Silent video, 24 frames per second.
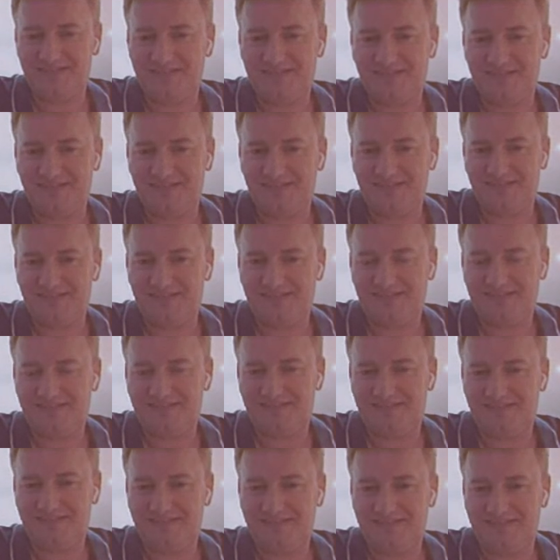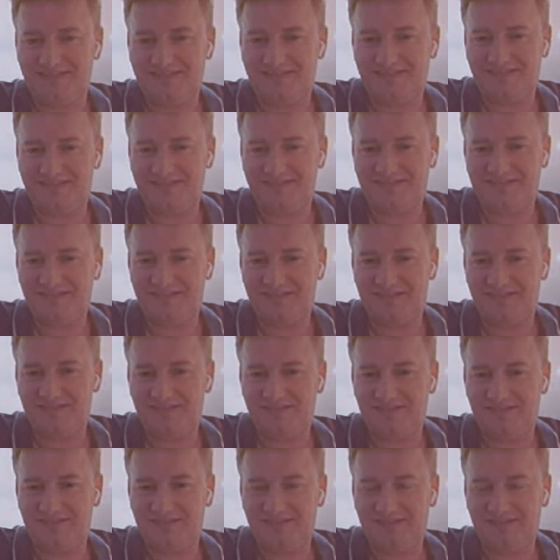
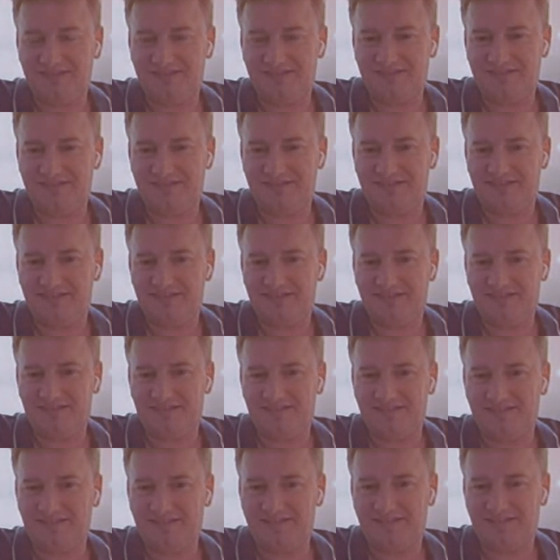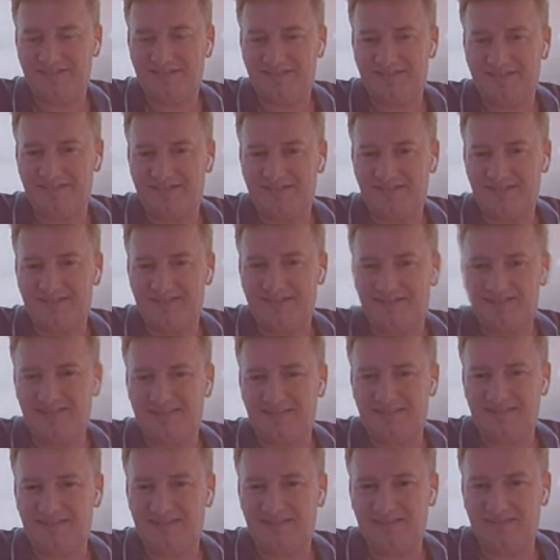
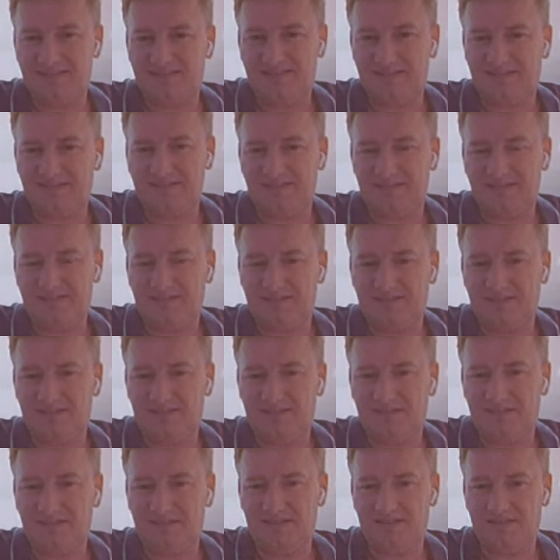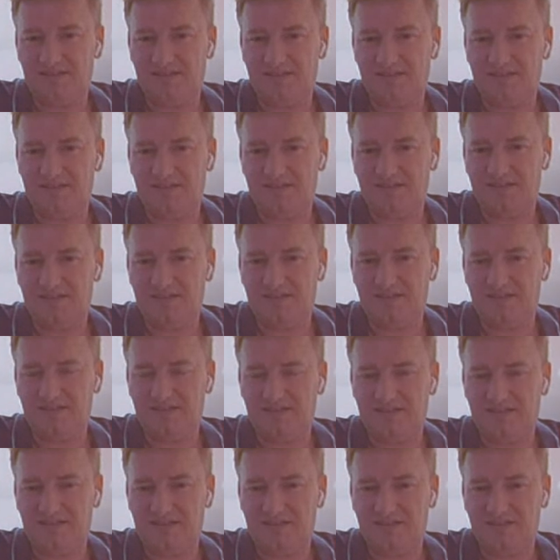
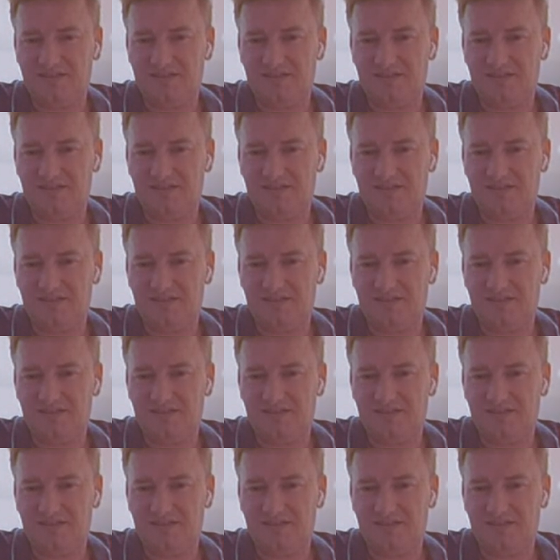[no speech]